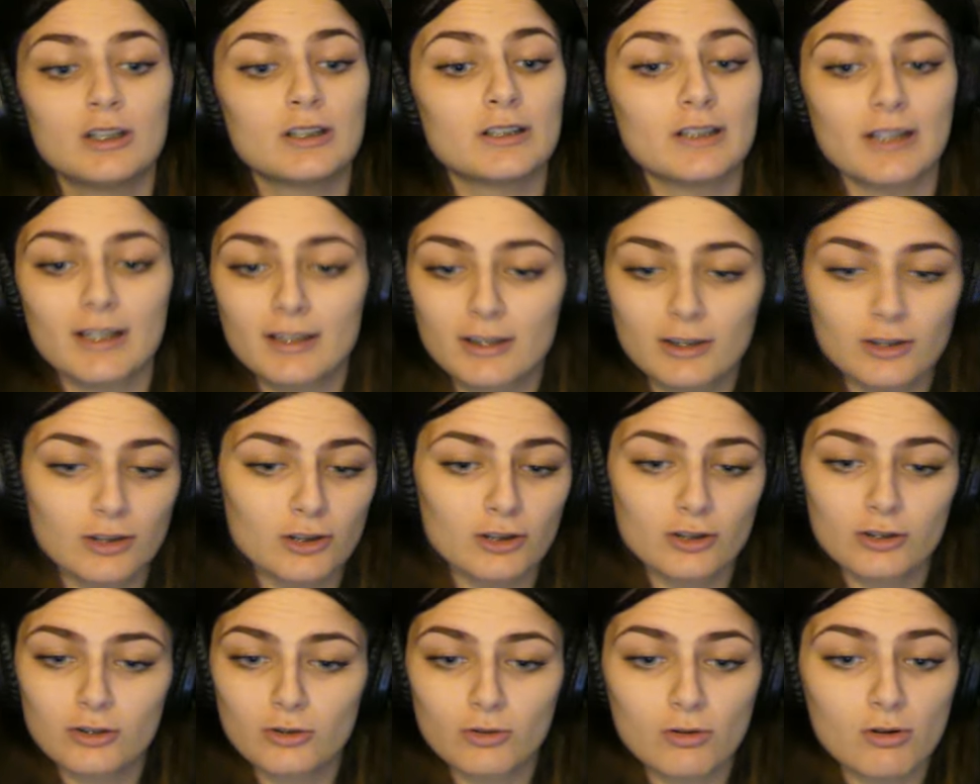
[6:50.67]
Tell her
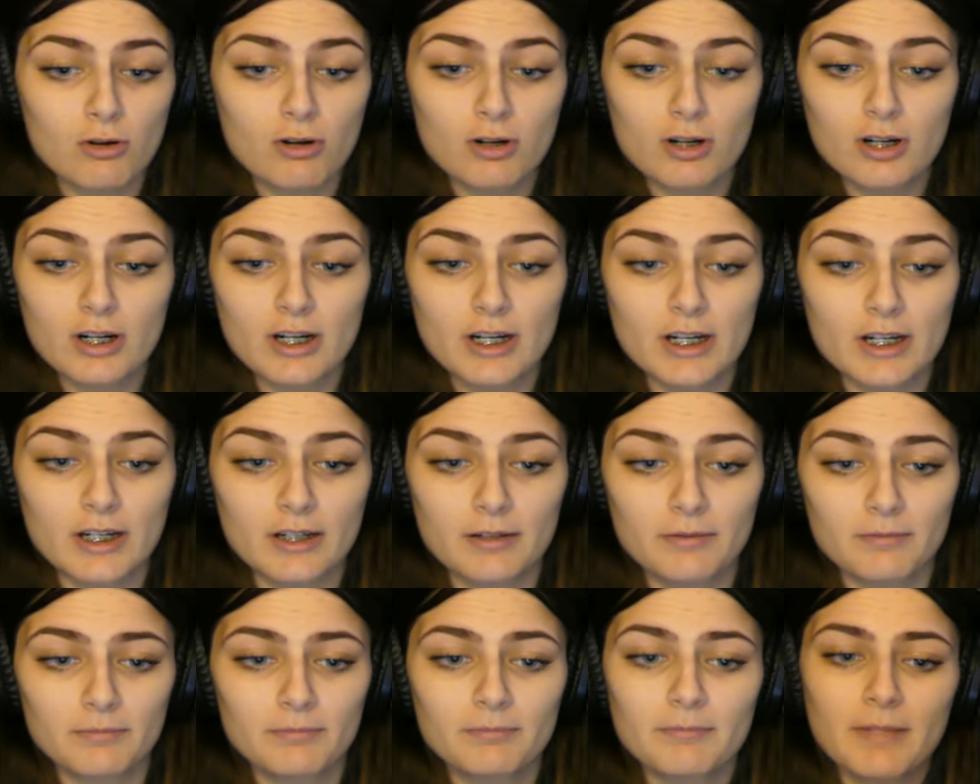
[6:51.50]
the
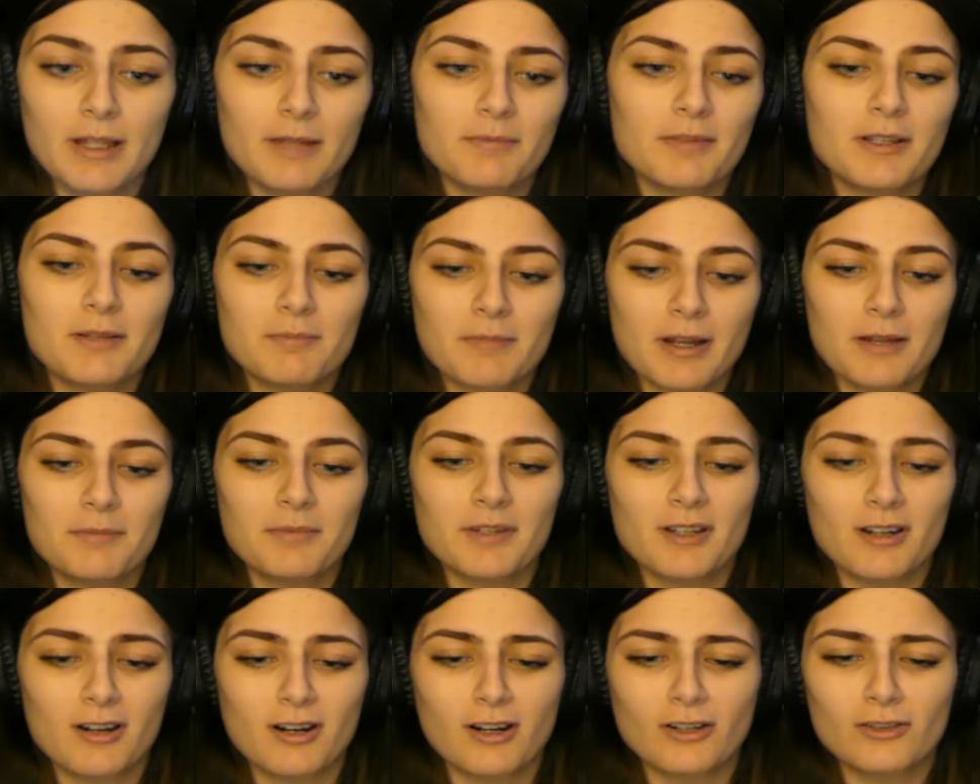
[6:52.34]
story. Maybe it might
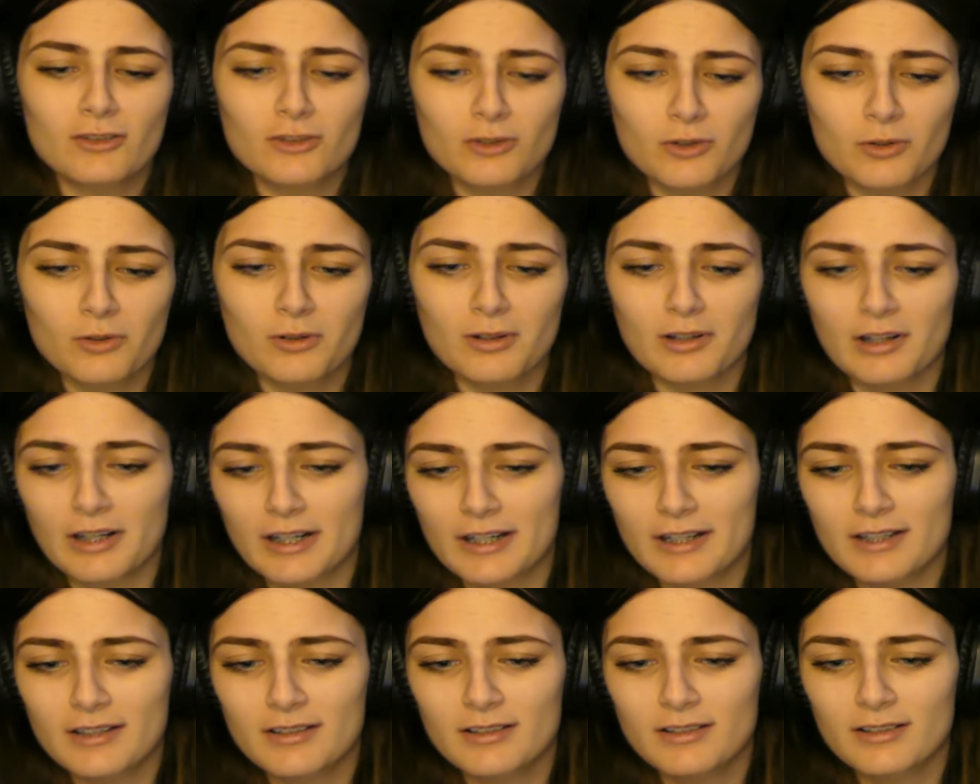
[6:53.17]
be a hard
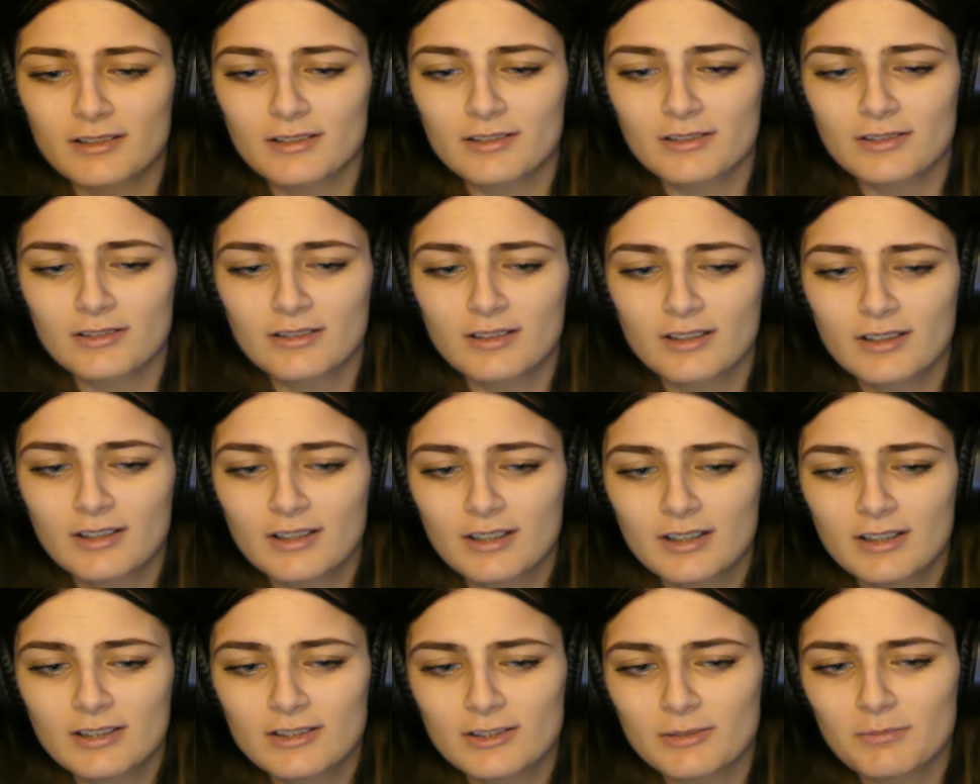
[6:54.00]
story.
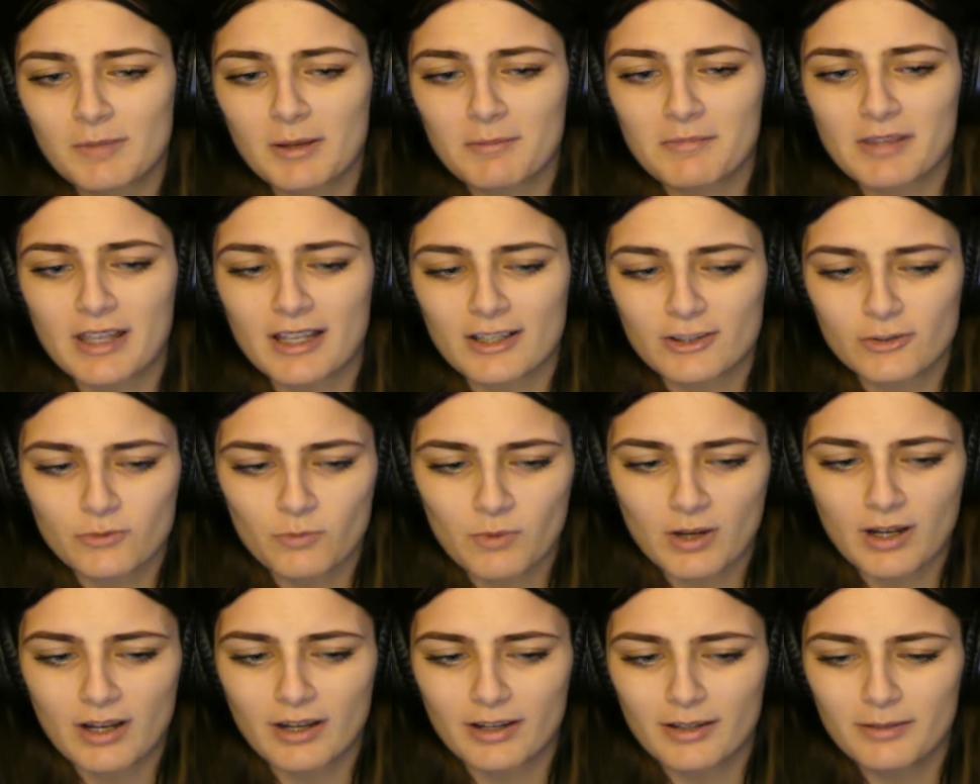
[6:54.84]
So maybe that's
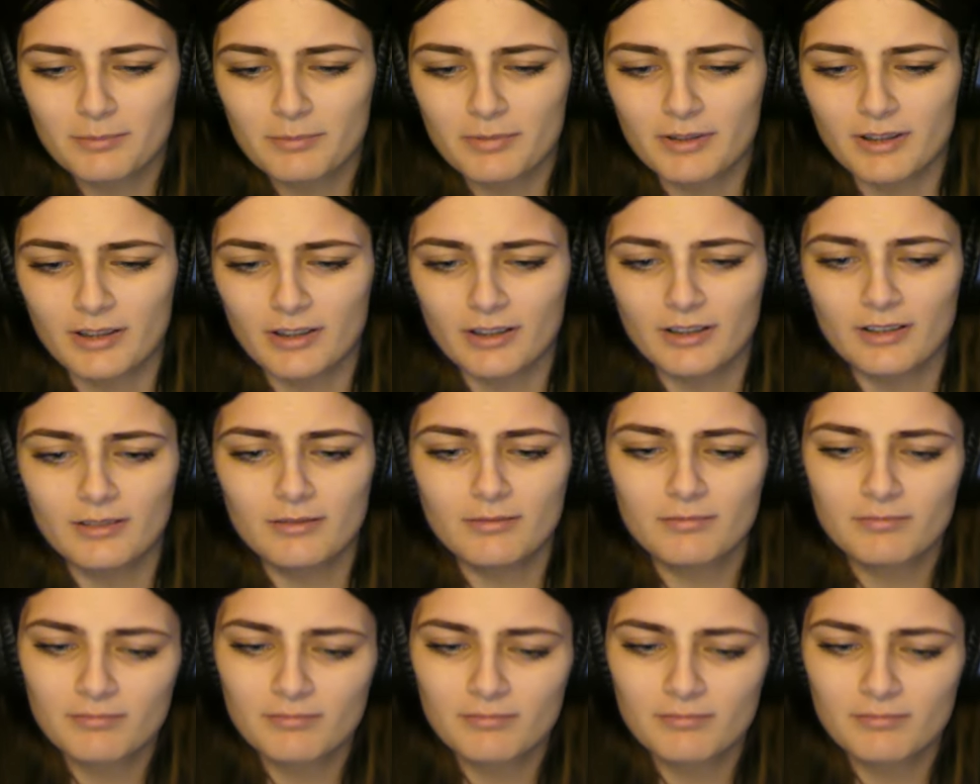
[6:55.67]
why, but...